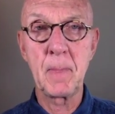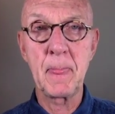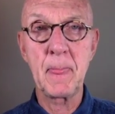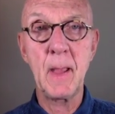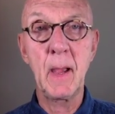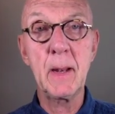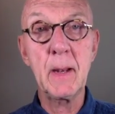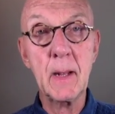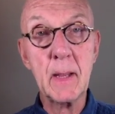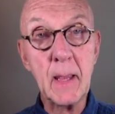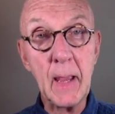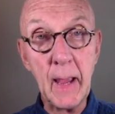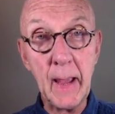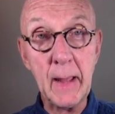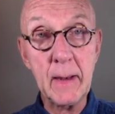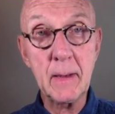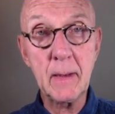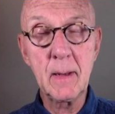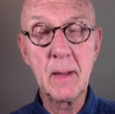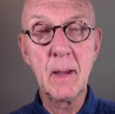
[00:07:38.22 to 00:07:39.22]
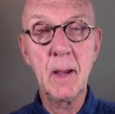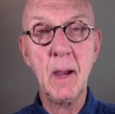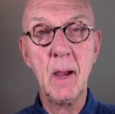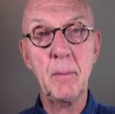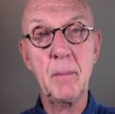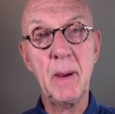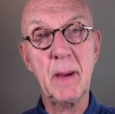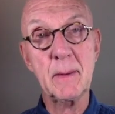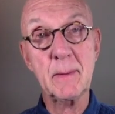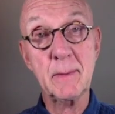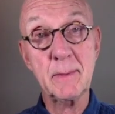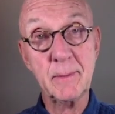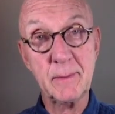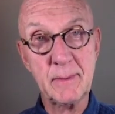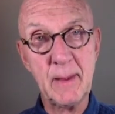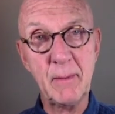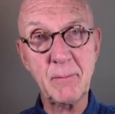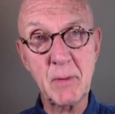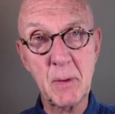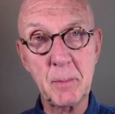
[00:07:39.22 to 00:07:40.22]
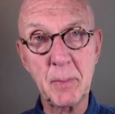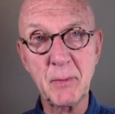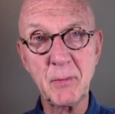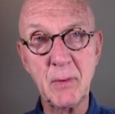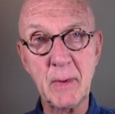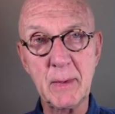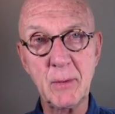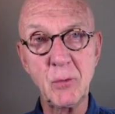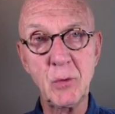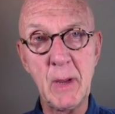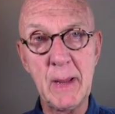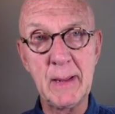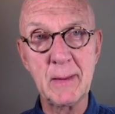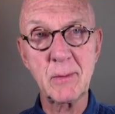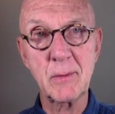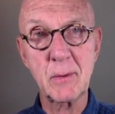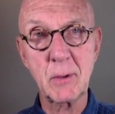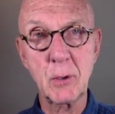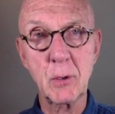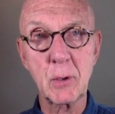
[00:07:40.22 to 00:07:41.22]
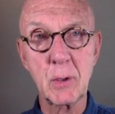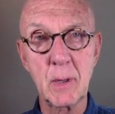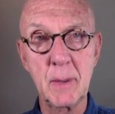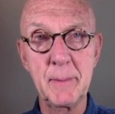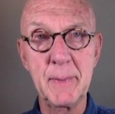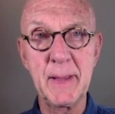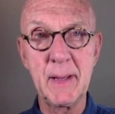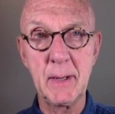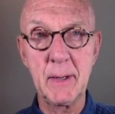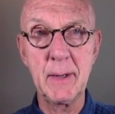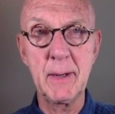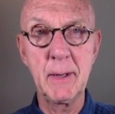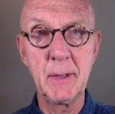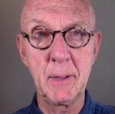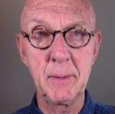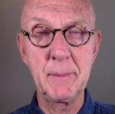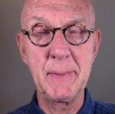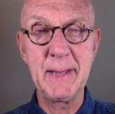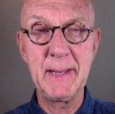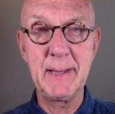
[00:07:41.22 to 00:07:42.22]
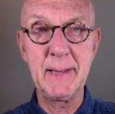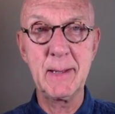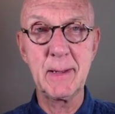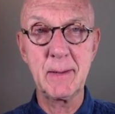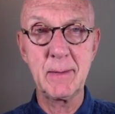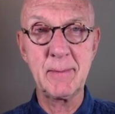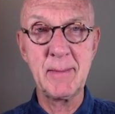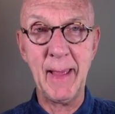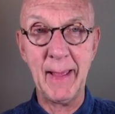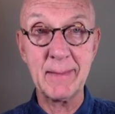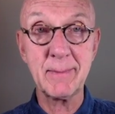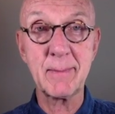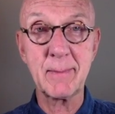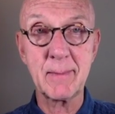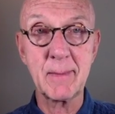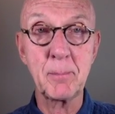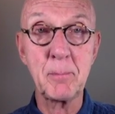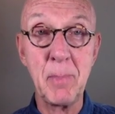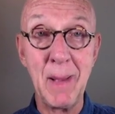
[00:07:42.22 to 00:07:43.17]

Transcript: And again, about a 70% chance that you're going to be an intermediate test